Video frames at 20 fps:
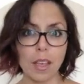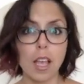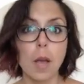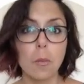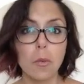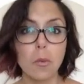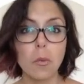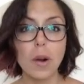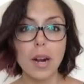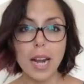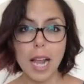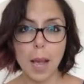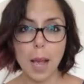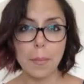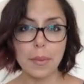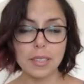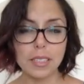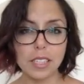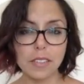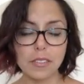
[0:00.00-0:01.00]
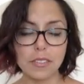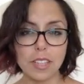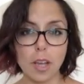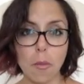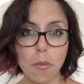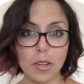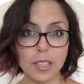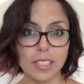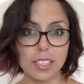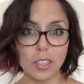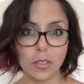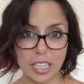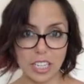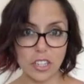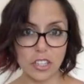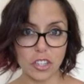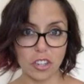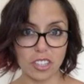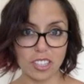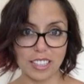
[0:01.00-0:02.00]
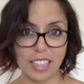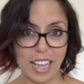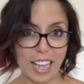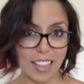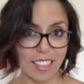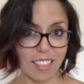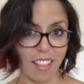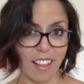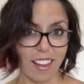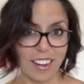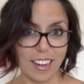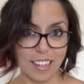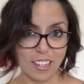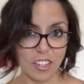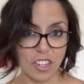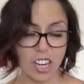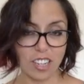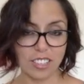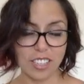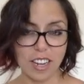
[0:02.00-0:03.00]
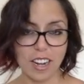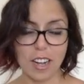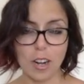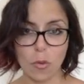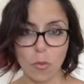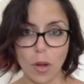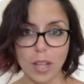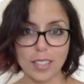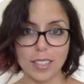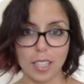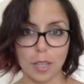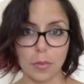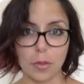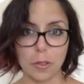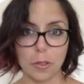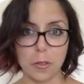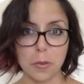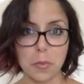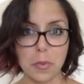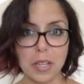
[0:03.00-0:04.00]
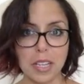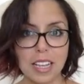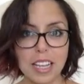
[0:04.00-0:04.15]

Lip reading: But what happens if someone screenshots the headline and shares it in a WhatsApp group?